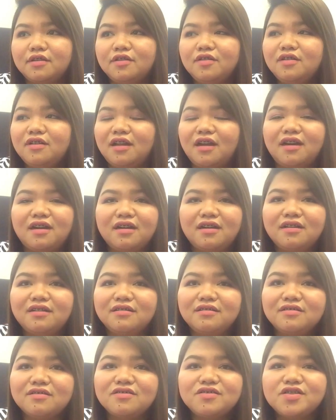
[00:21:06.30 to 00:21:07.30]
you know,
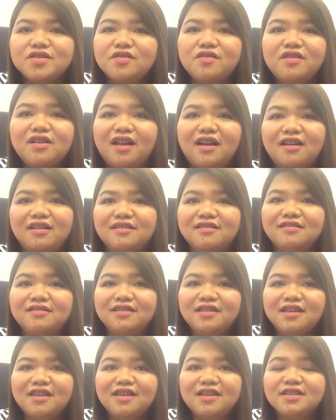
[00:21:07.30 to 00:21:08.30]
isa ko lang.
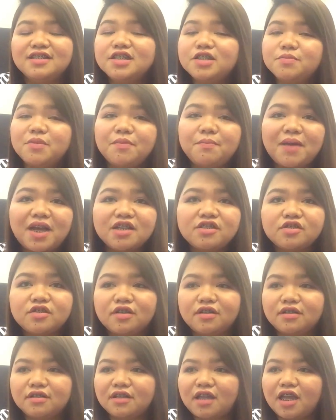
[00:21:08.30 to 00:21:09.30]
It's my
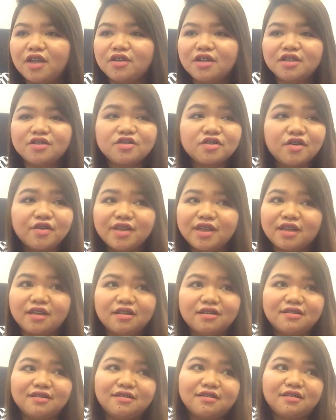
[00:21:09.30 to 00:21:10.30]
passion. I enjoy
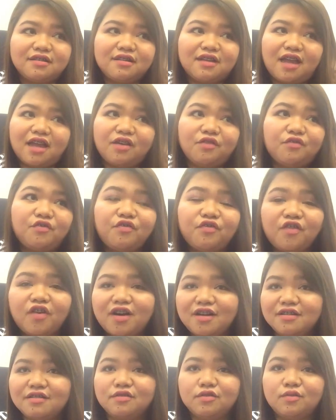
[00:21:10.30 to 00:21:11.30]
it. I have
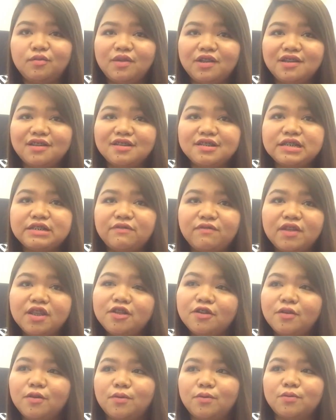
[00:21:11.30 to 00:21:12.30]
fun doing these
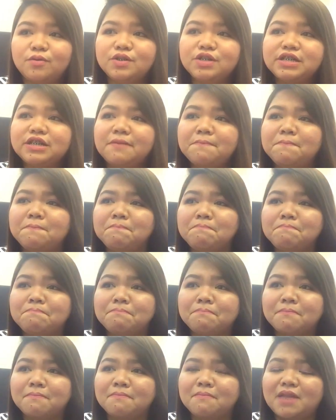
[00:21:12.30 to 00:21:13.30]
videos.
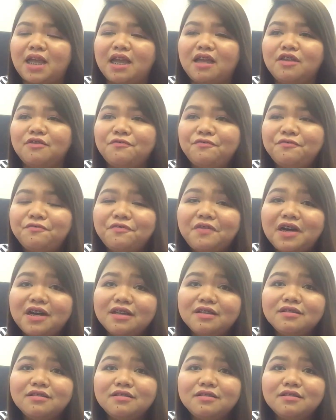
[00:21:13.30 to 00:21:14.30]
I have
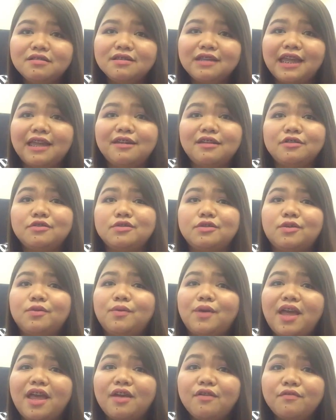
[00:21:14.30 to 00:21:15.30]
fun getting to
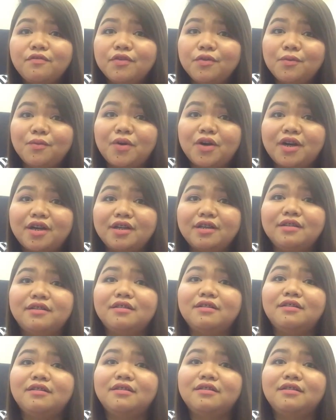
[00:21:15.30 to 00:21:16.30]
know
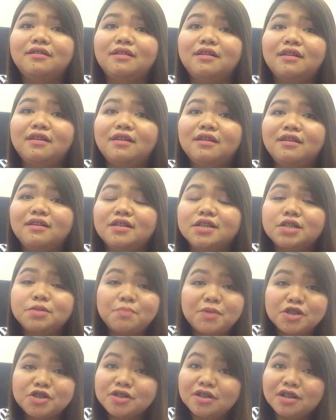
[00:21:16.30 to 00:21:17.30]
everyone,
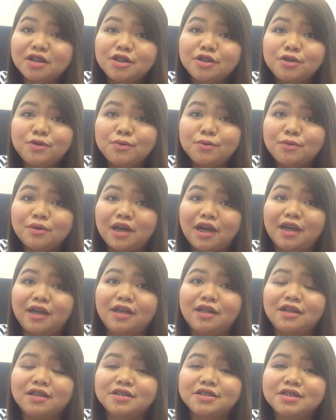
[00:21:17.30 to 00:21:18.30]
especially you
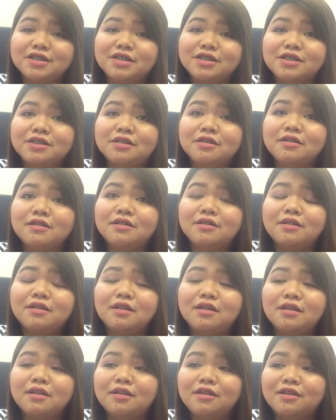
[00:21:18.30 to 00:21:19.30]
guys.
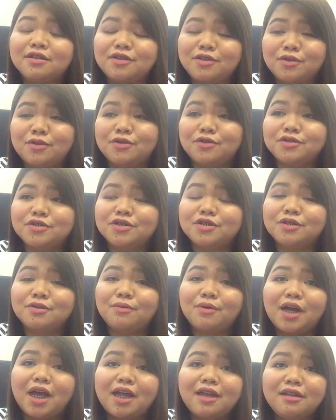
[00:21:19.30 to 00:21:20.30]
Yun.
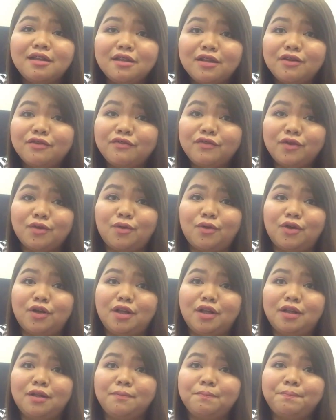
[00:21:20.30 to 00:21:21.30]
So, I love you all.